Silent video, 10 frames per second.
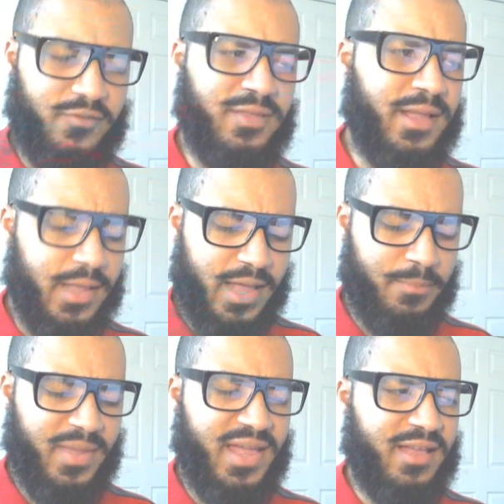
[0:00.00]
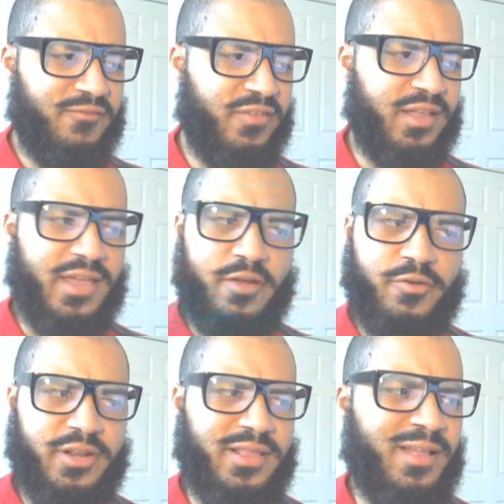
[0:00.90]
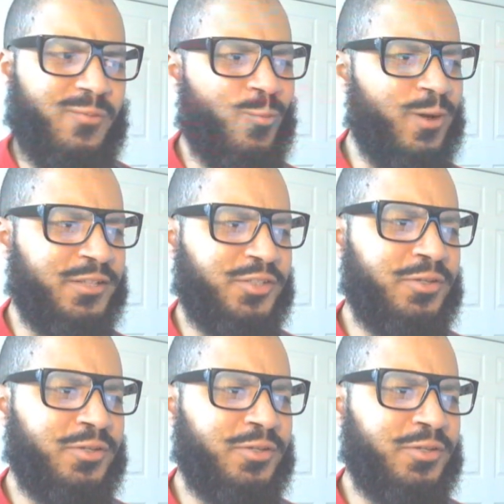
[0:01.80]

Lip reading: feel like I may have encountered it like once.